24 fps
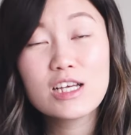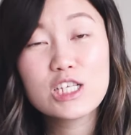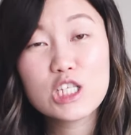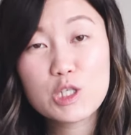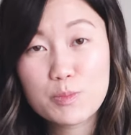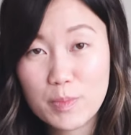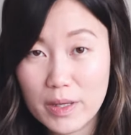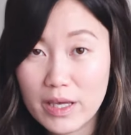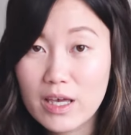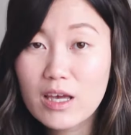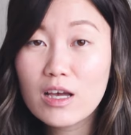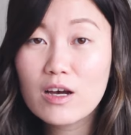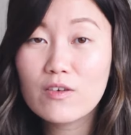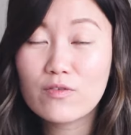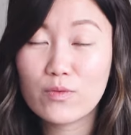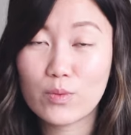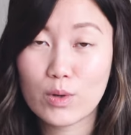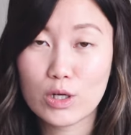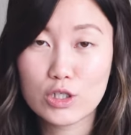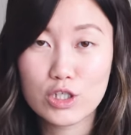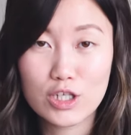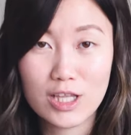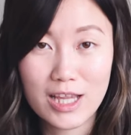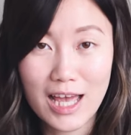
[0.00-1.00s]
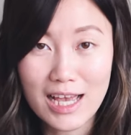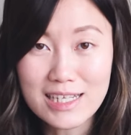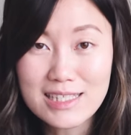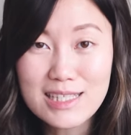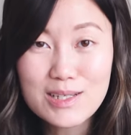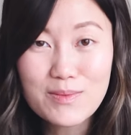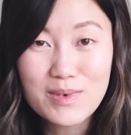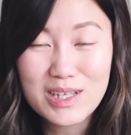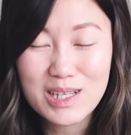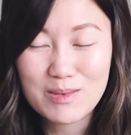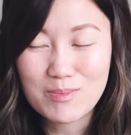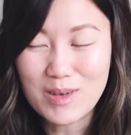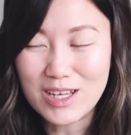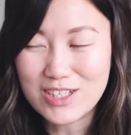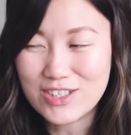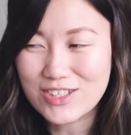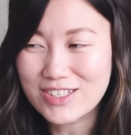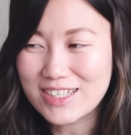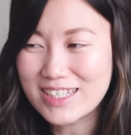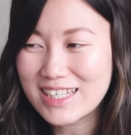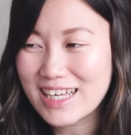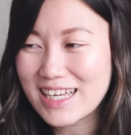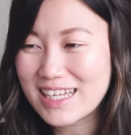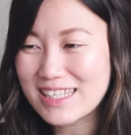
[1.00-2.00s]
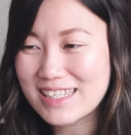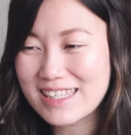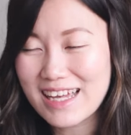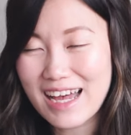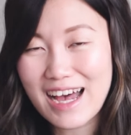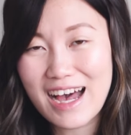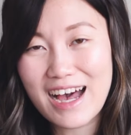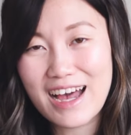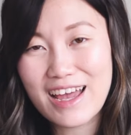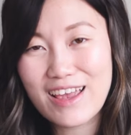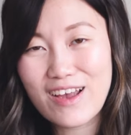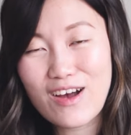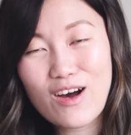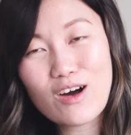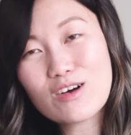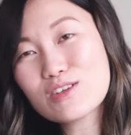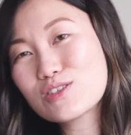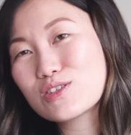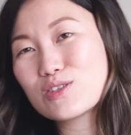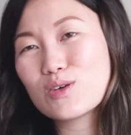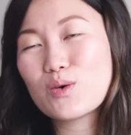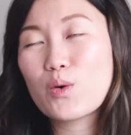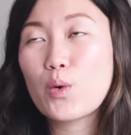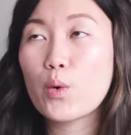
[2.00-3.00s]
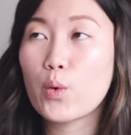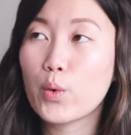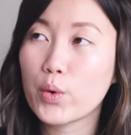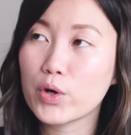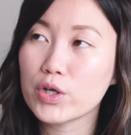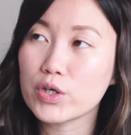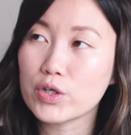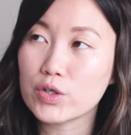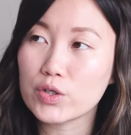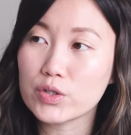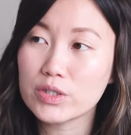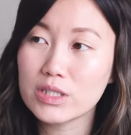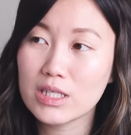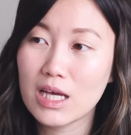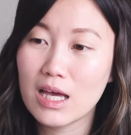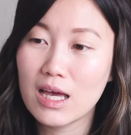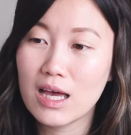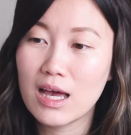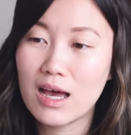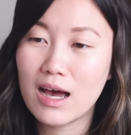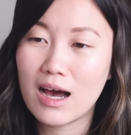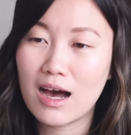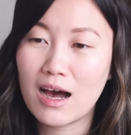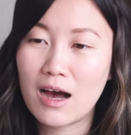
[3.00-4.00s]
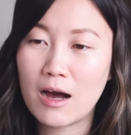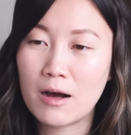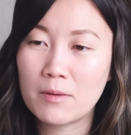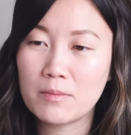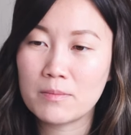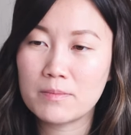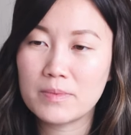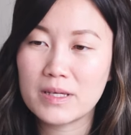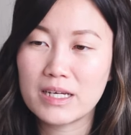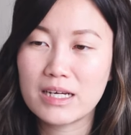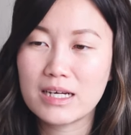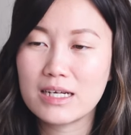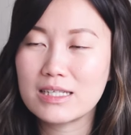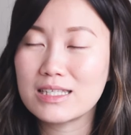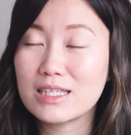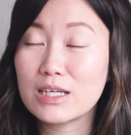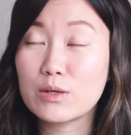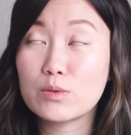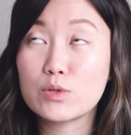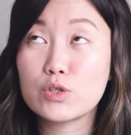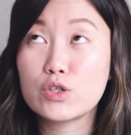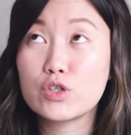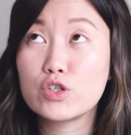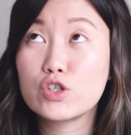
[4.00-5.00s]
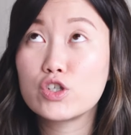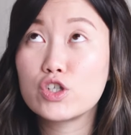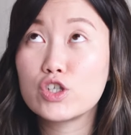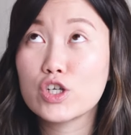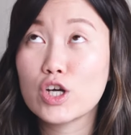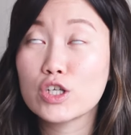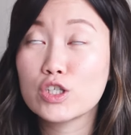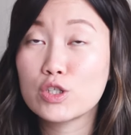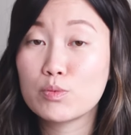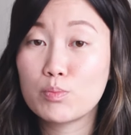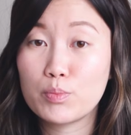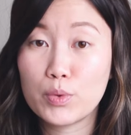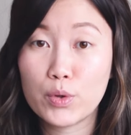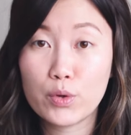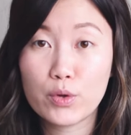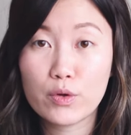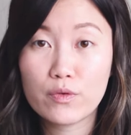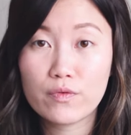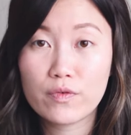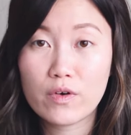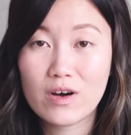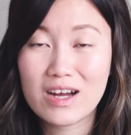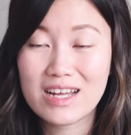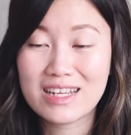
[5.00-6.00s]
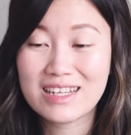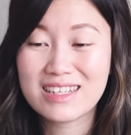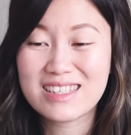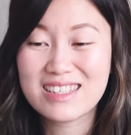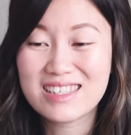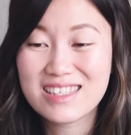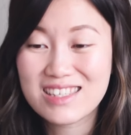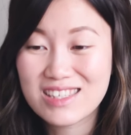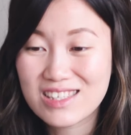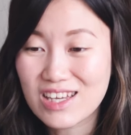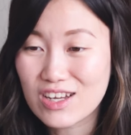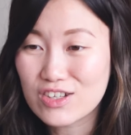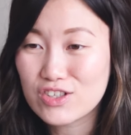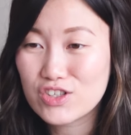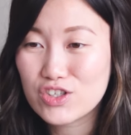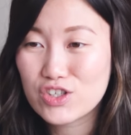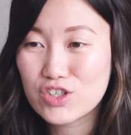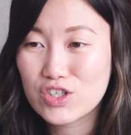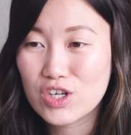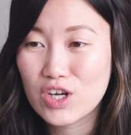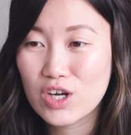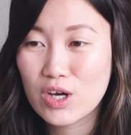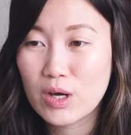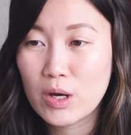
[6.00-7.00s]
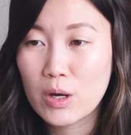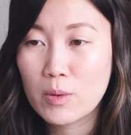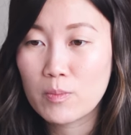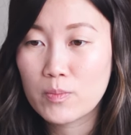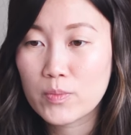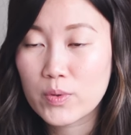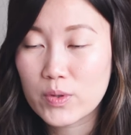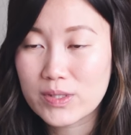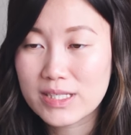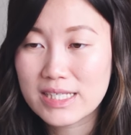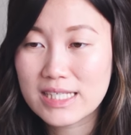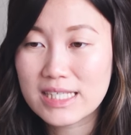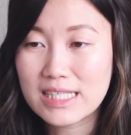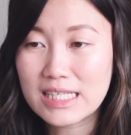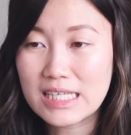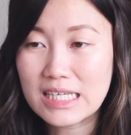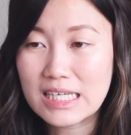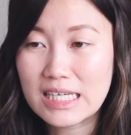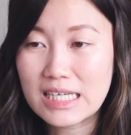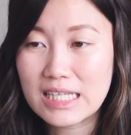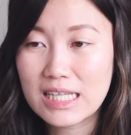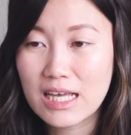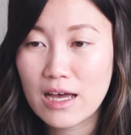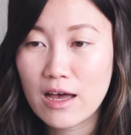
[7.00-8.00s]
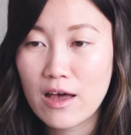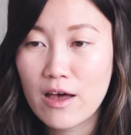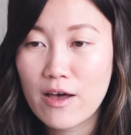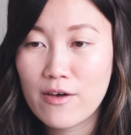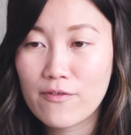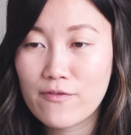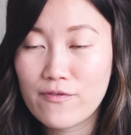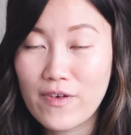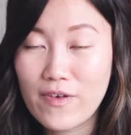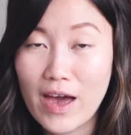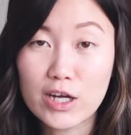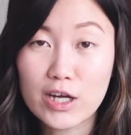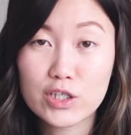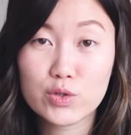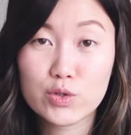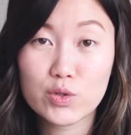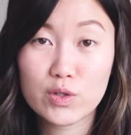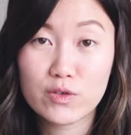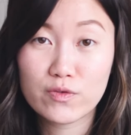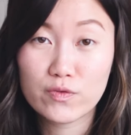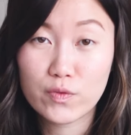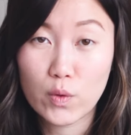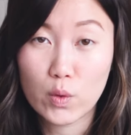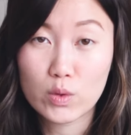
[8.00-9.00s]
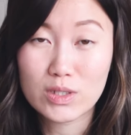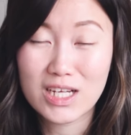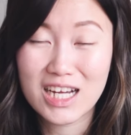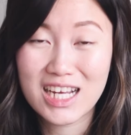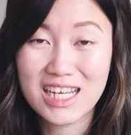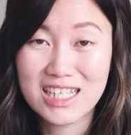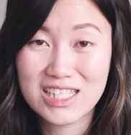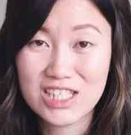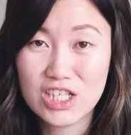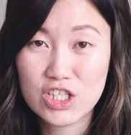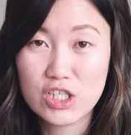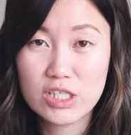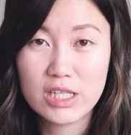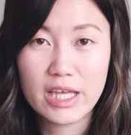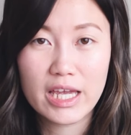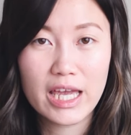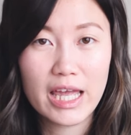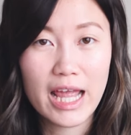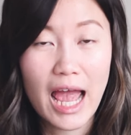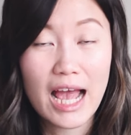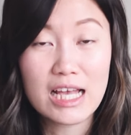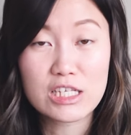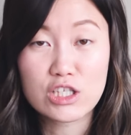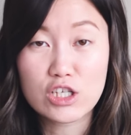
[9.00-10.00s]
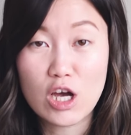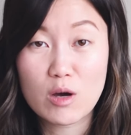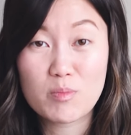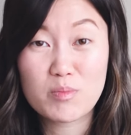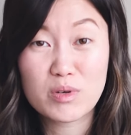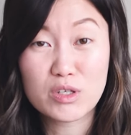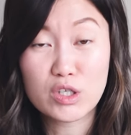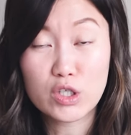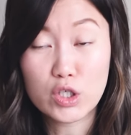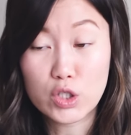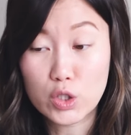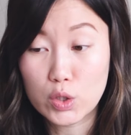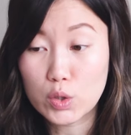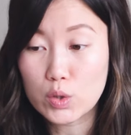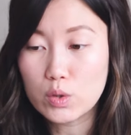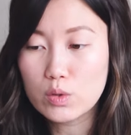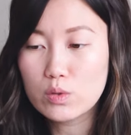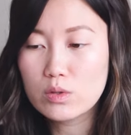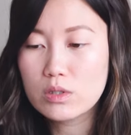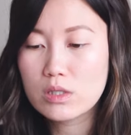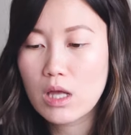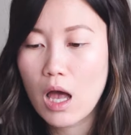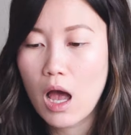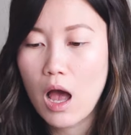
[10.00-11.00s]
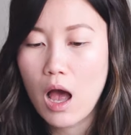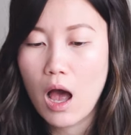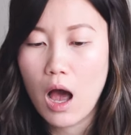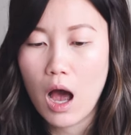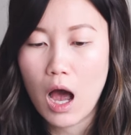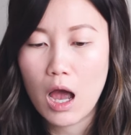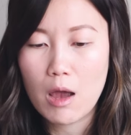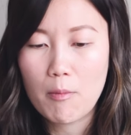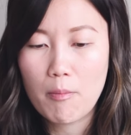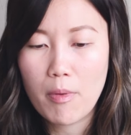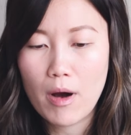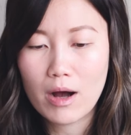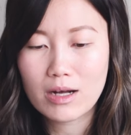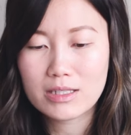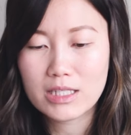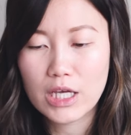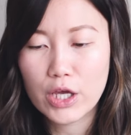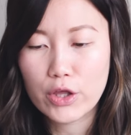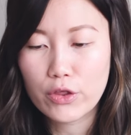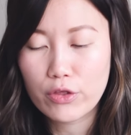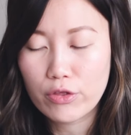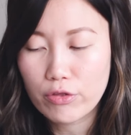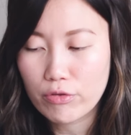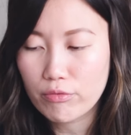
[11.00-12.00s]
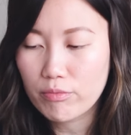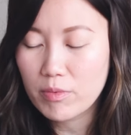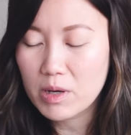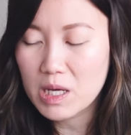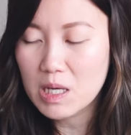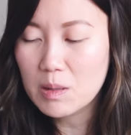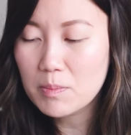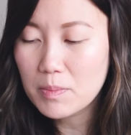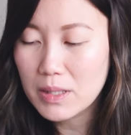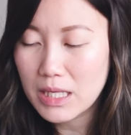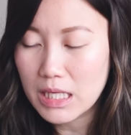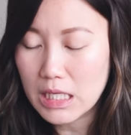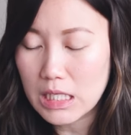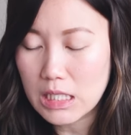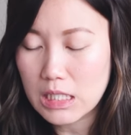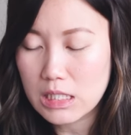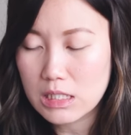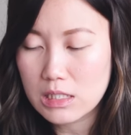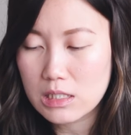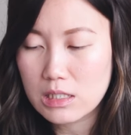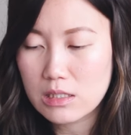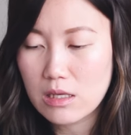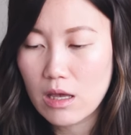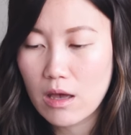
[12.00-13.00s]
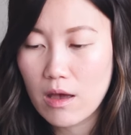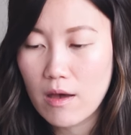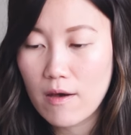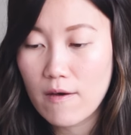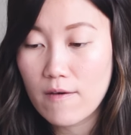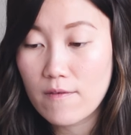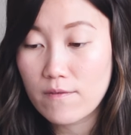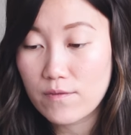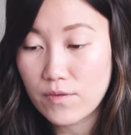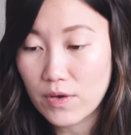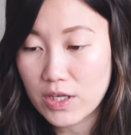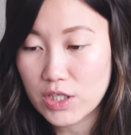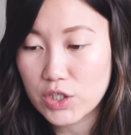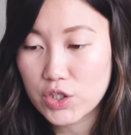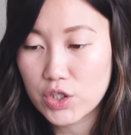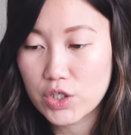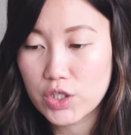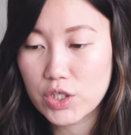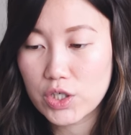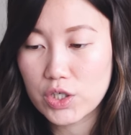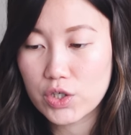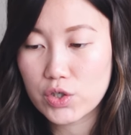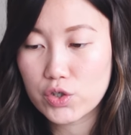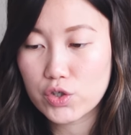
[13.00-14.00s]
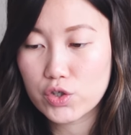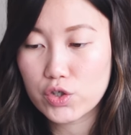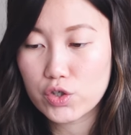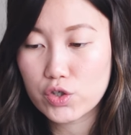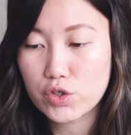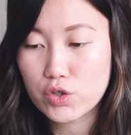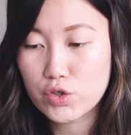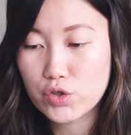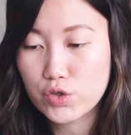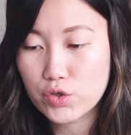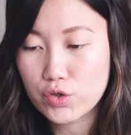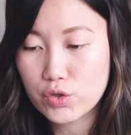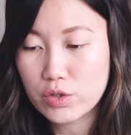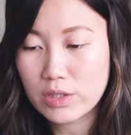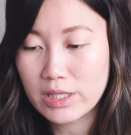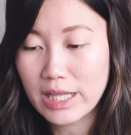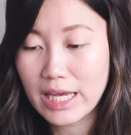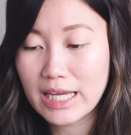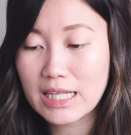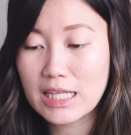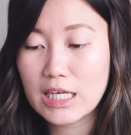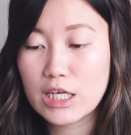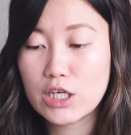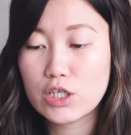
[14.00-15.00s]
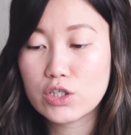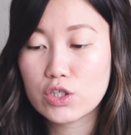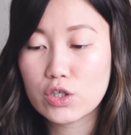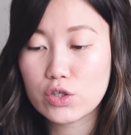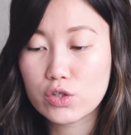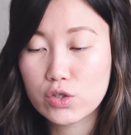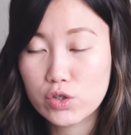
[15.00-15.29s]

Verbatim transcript: Speaking of which, the last thing I want to mention is that I also ordered um, because it was just beautiful and in such pristine factory folded condition, like it has not been used. I bought a three-piece vintage ladies